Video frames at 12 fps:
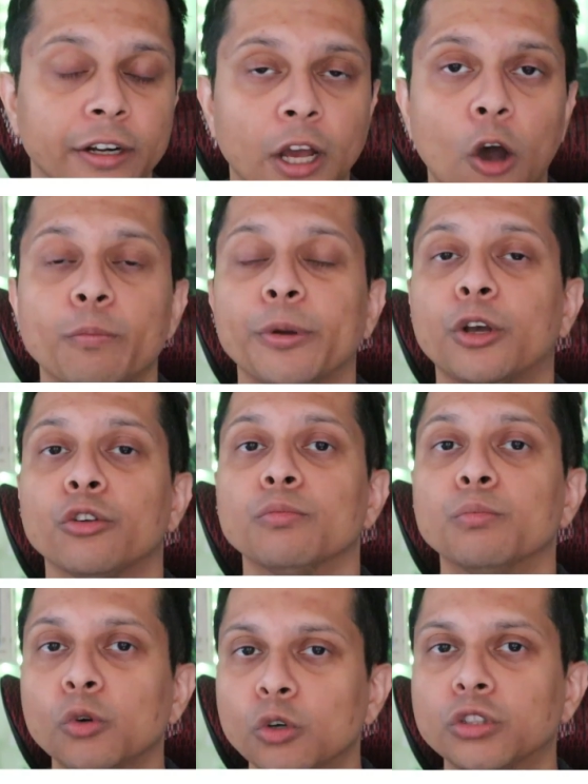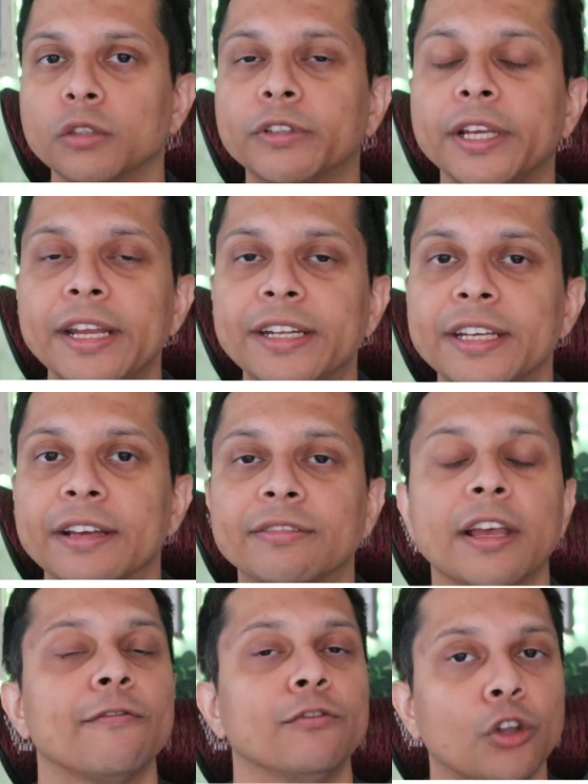are down because most of the
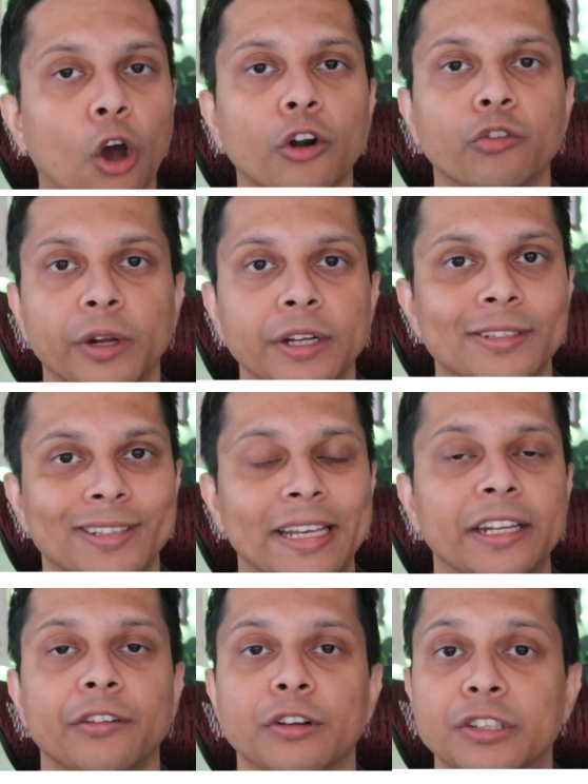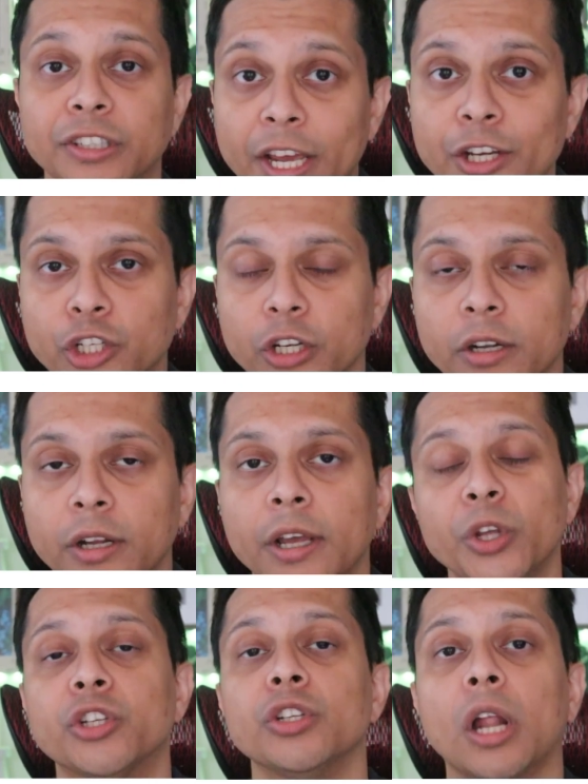ETFs have not really seen a recession,
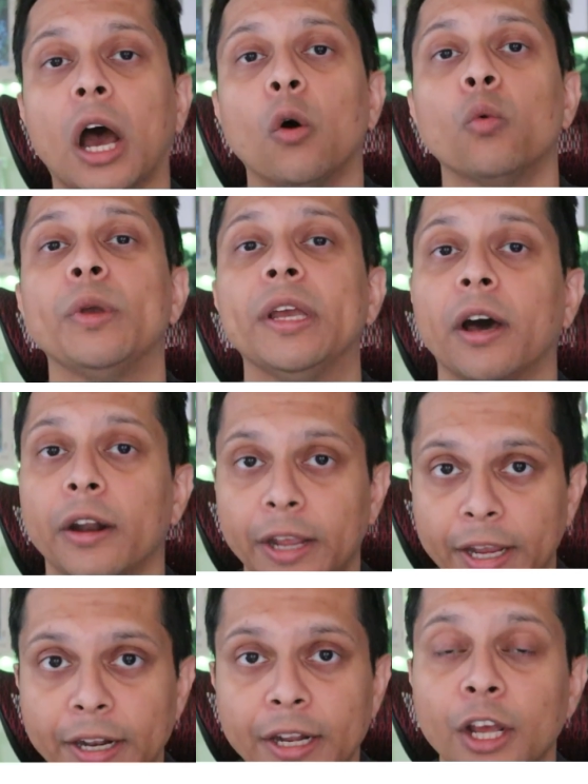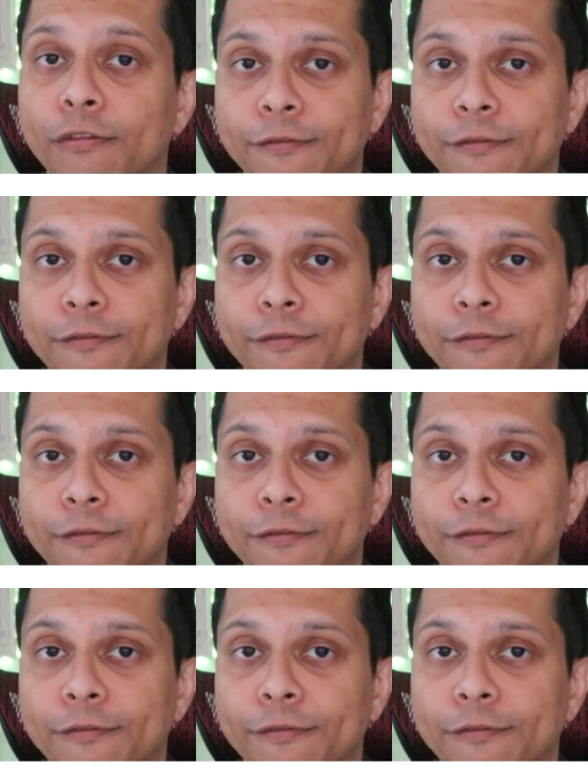which now we are in